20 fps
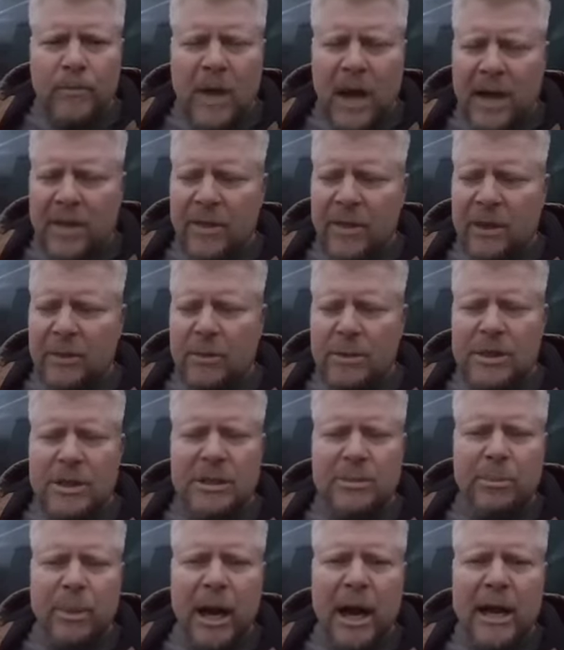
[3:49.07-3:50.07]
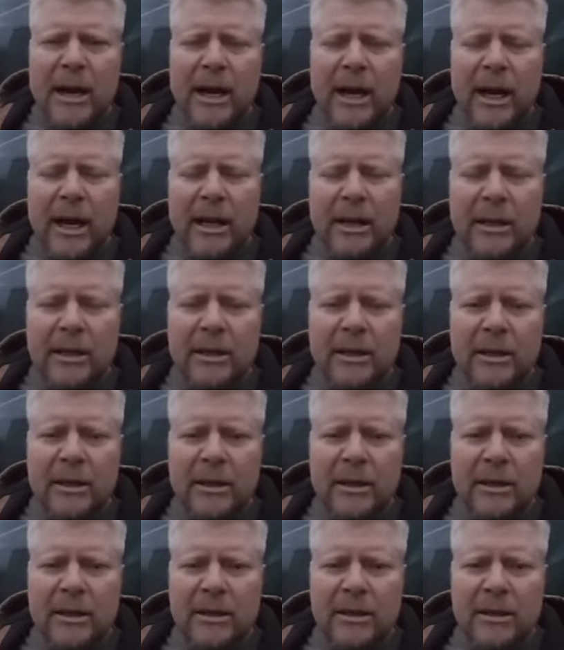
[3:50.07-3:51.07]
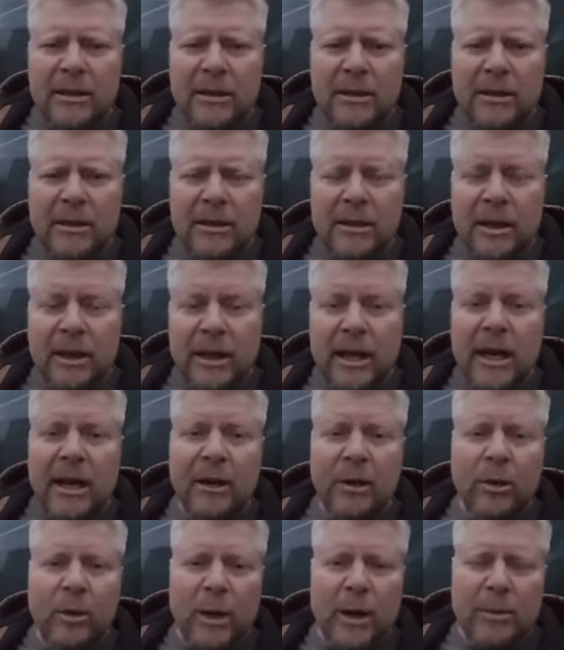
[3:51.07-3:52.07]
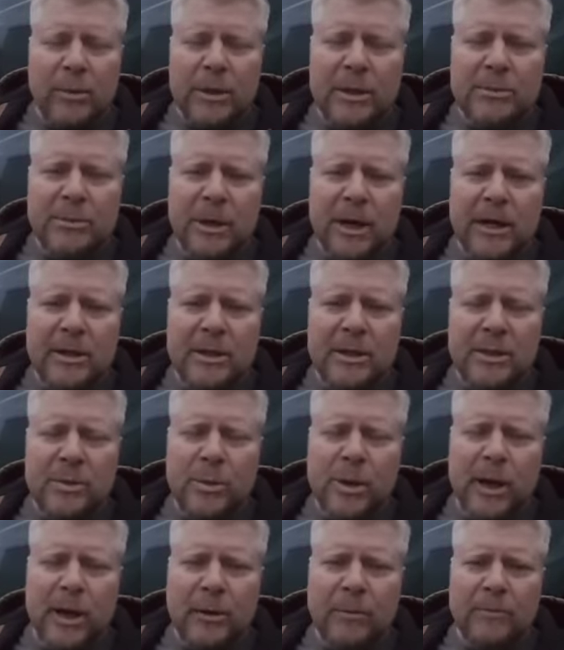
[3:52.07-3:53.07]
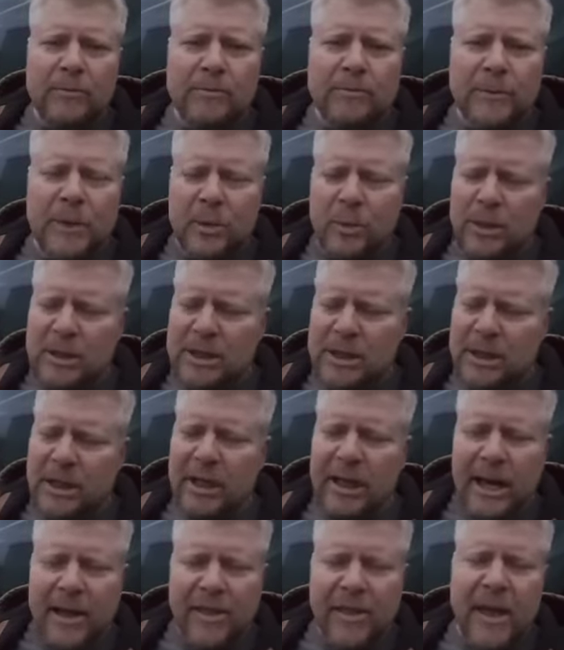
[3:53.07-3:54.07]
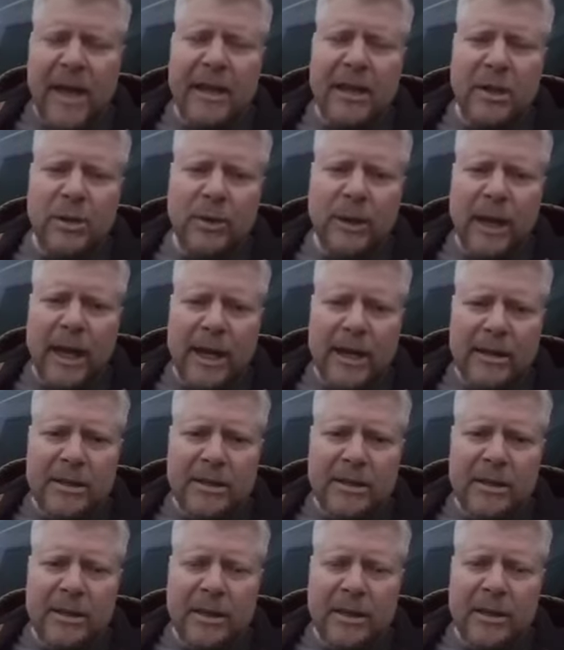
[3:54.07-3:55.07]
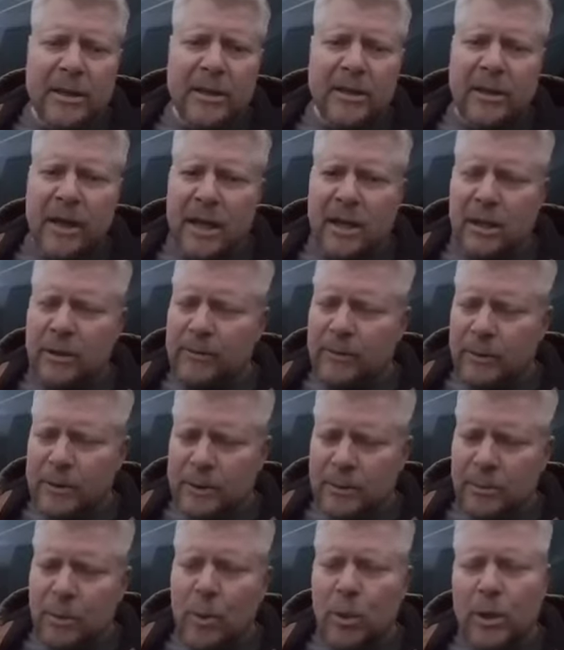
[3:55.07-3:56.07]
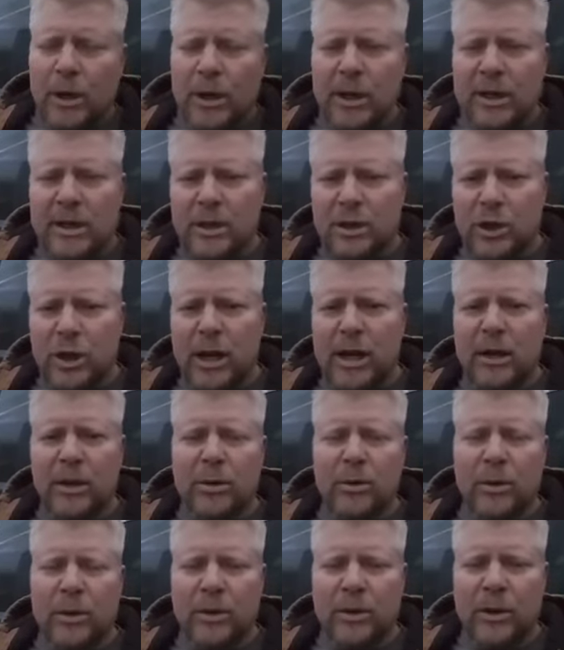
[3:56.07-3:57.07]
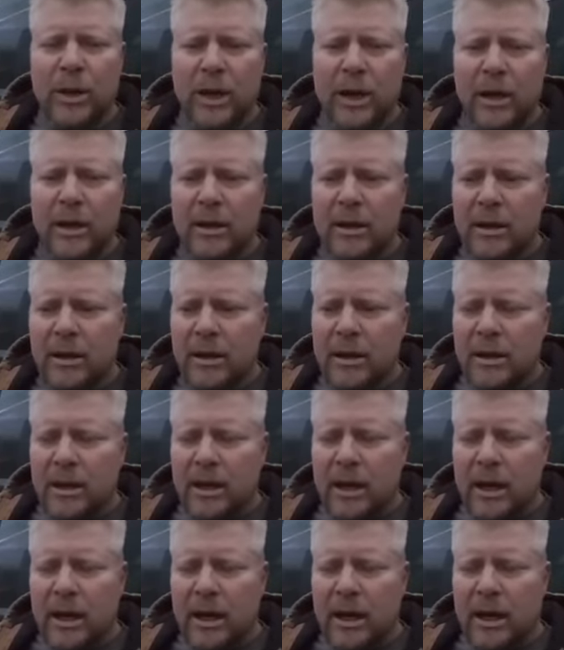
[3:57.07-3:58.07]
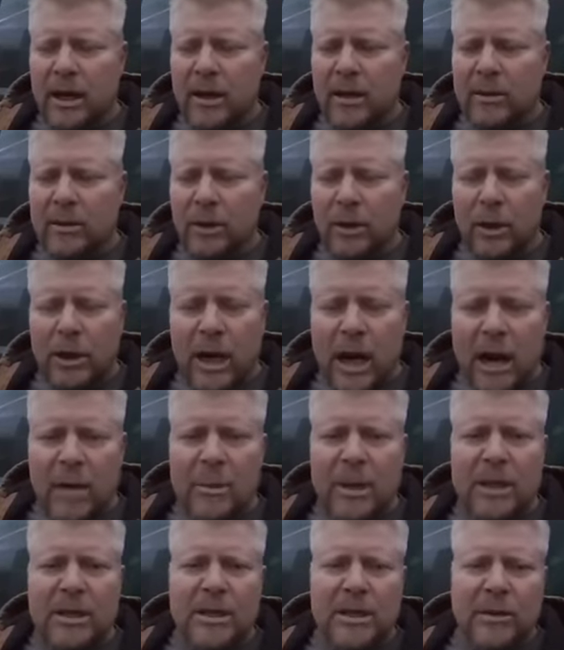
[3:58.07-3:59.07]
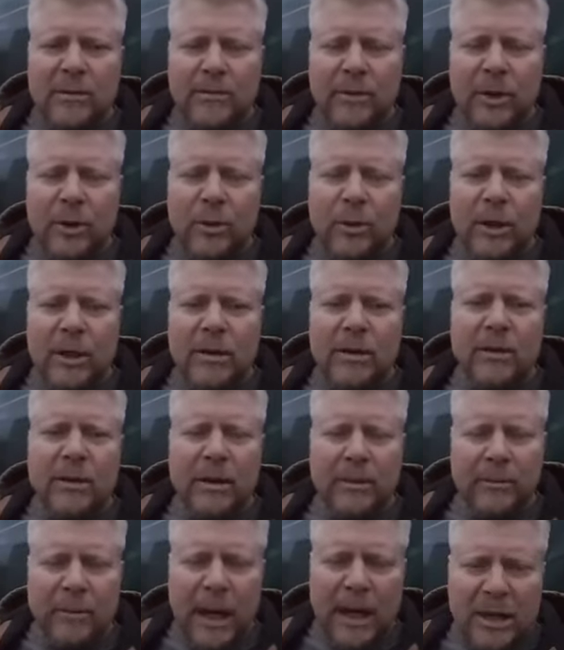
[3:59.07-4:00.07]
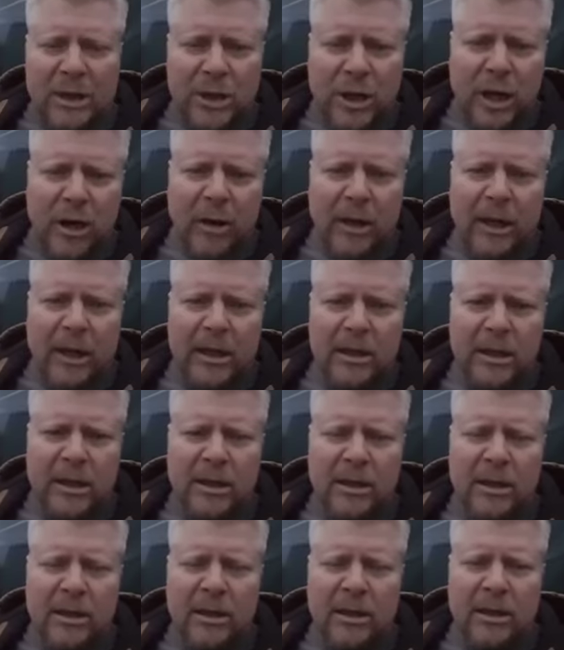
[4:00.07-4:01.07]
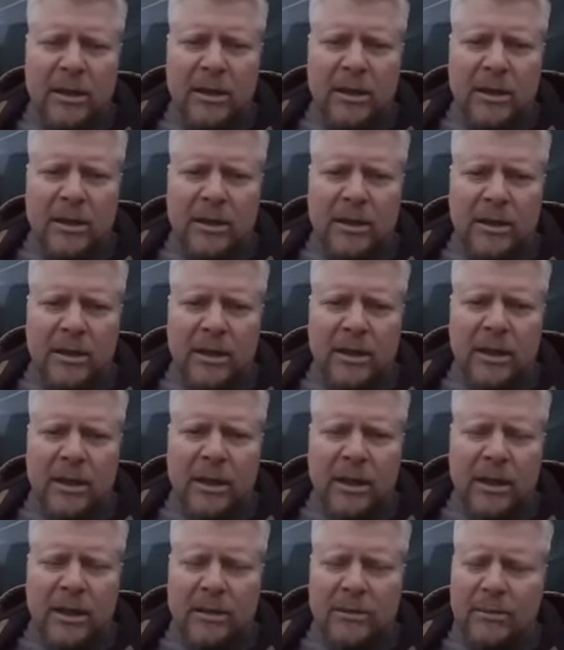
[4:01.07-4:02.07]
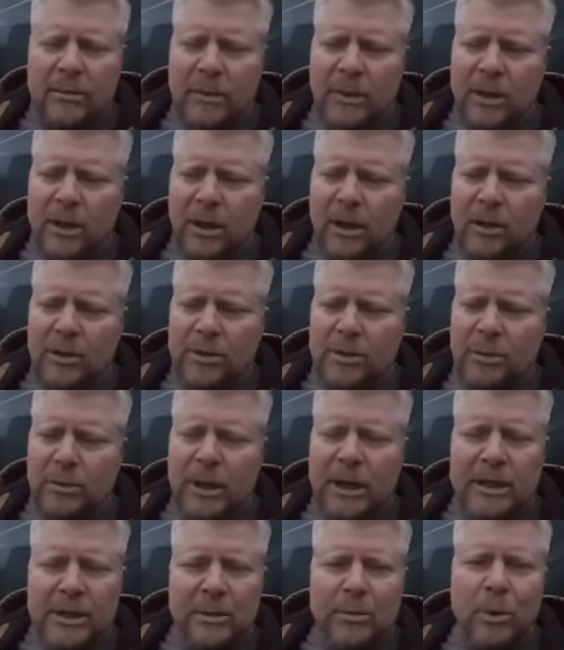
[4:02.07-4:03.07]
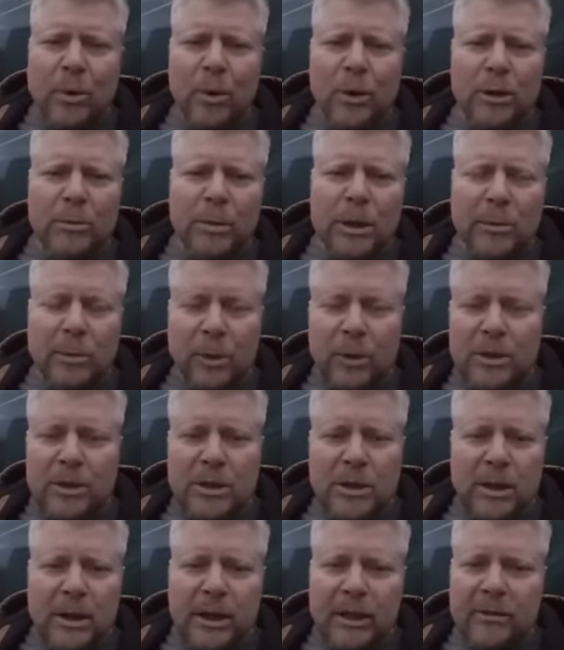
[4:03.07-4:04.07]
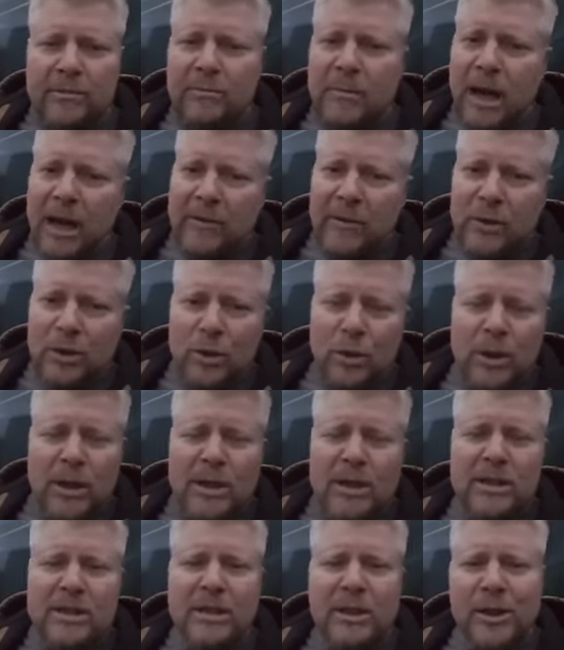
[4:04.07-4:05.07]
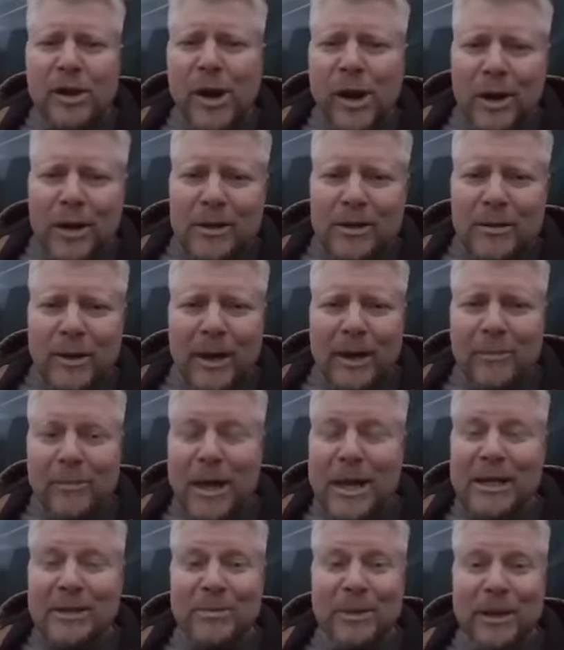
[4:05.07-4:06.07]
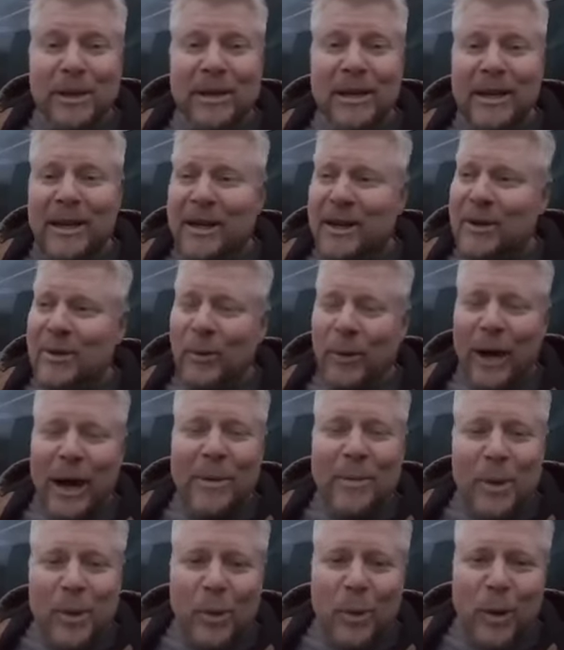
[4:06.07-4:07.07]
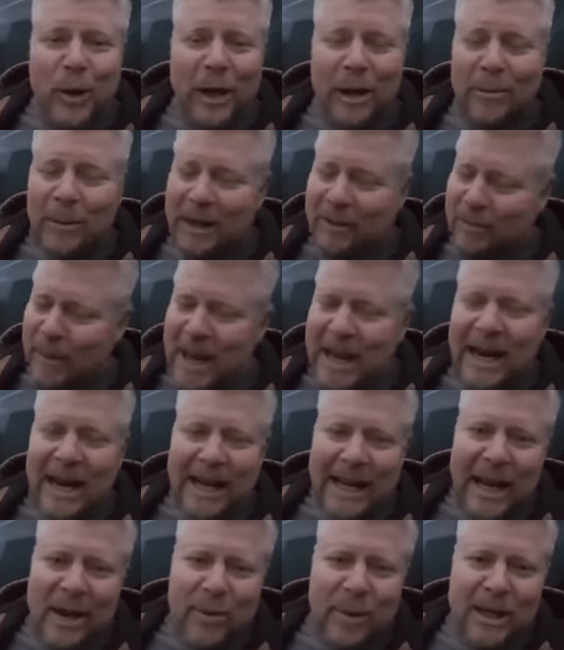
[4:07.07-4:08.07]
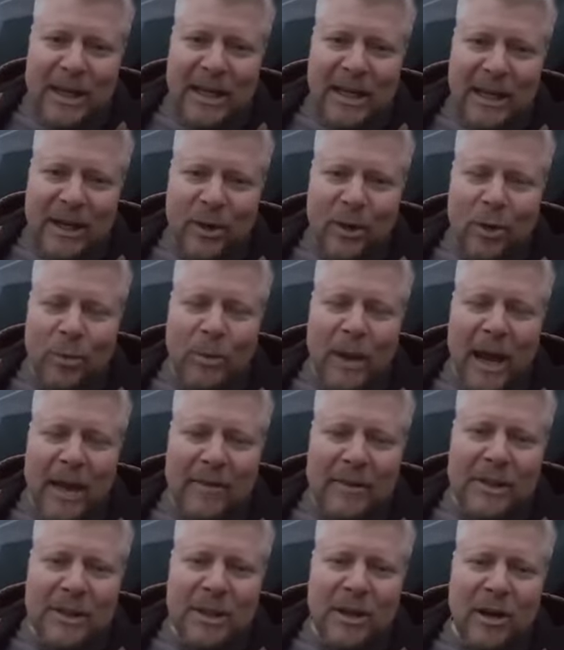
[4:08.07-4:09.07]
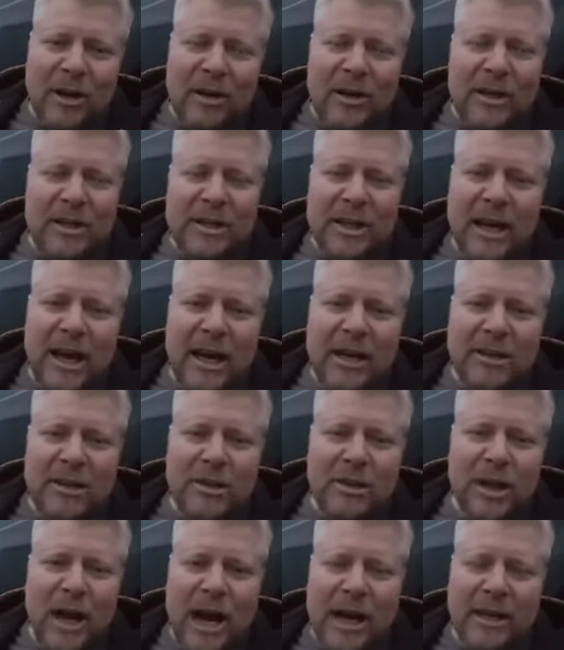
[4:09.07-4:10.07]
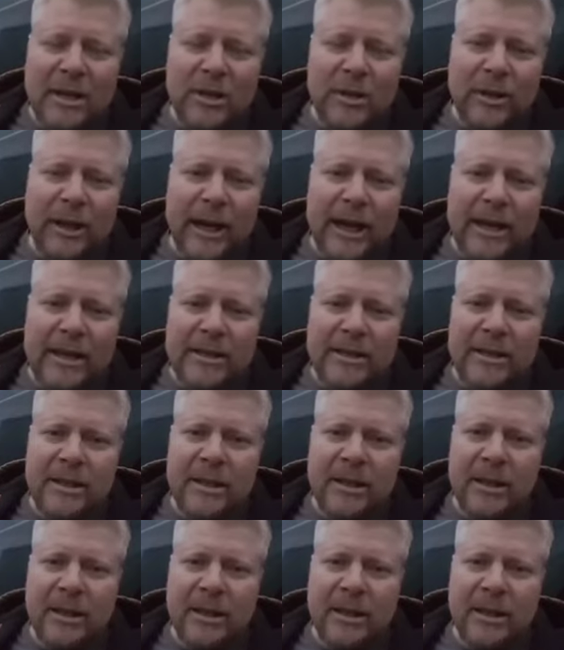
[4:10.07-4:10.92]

I think was spot on. It got a great response as well. And once again, I thank you guys. Thank you for supporting this channel with uh, uh, your comments and viewing and sharing it uh, and also by supporting me personally. I've enjoyed these cigars, right? It makes me, when I'm at work, I'm like, man, I can't wait to get home, have a cigar and a scotch, talk to you guys.